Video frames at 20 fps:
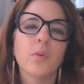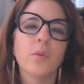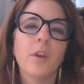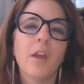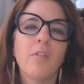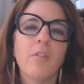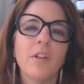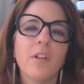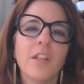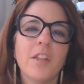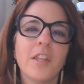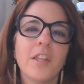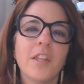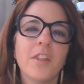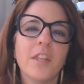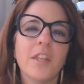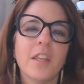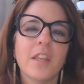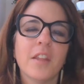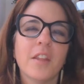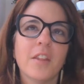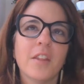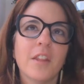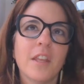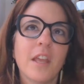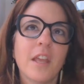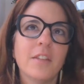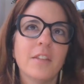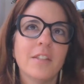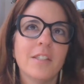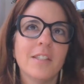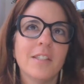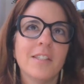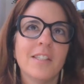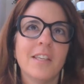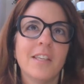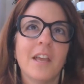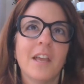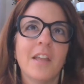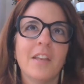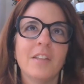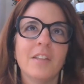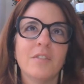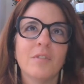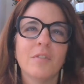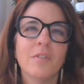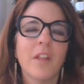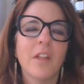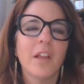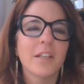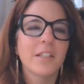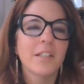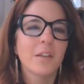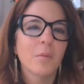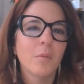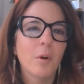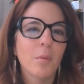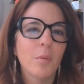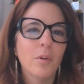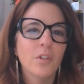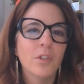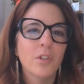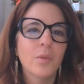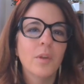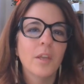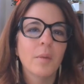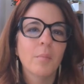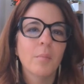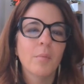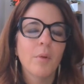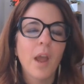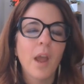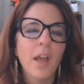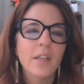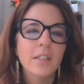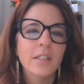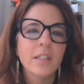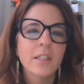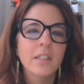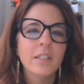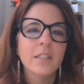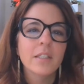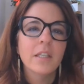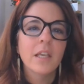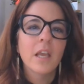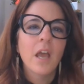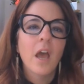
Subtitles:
And I really think the NCCN is reflecting what we're doing in practice.